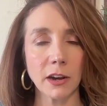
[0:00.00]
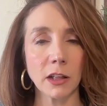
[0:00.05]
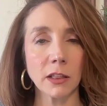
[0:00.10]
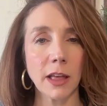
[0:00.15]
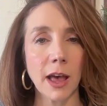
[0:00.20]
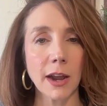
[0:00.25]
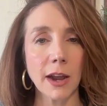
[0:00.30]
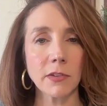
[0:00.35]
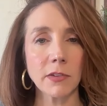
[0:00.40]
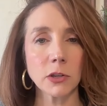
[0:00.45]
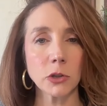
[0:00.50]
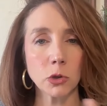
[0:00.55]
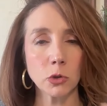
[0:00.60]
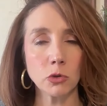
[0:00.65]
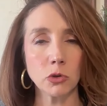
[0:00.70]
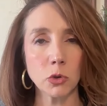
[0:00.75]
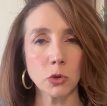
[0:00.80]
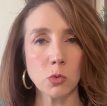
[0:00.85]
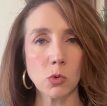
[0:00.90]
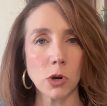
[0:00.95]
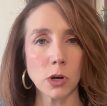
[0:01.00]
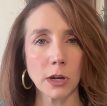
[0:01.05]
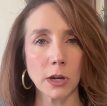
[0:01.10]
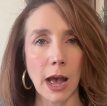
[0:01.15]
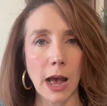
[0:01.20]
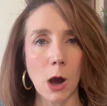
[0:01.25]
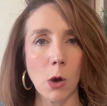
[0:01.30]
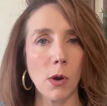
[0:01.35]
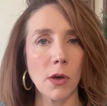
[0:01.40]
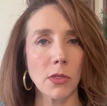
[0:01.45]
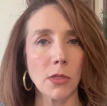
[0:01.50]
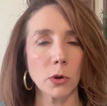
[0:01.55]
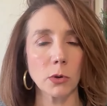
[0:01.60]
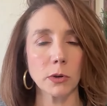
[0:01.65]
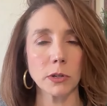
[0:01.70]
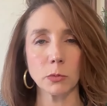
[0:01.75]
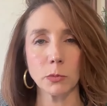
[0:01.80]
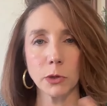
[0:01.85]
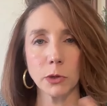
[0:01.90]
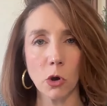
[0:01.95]
A lot of us who do work out, whether
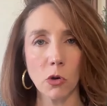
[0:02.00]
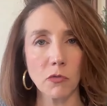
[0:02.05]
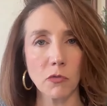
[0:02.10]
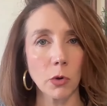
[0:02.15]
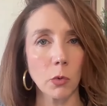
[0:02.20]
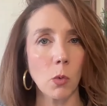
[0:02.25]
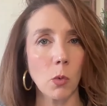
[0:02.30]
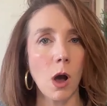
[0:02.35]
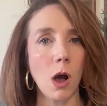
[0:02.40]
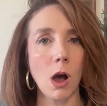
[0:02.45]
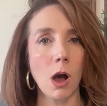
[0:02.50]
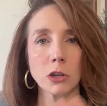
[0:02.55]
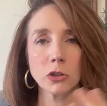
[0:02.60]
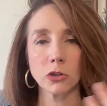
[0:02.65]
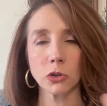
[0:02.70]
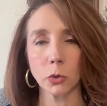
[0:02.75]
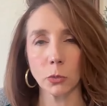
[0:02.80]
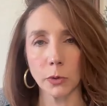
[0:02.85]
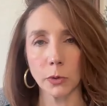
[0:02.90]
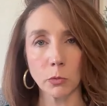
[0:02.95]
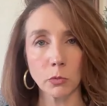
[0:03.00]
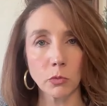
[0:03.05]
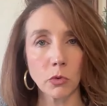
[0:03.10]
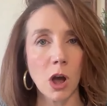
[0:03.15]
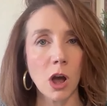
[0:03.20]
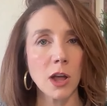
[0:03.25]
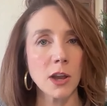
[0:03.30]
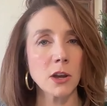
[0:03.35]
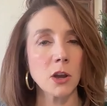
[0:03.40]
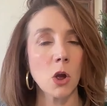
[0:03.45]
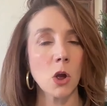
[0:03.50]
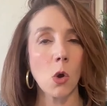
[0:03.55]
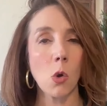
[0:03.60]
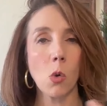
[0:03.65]
it's we go for walks or we run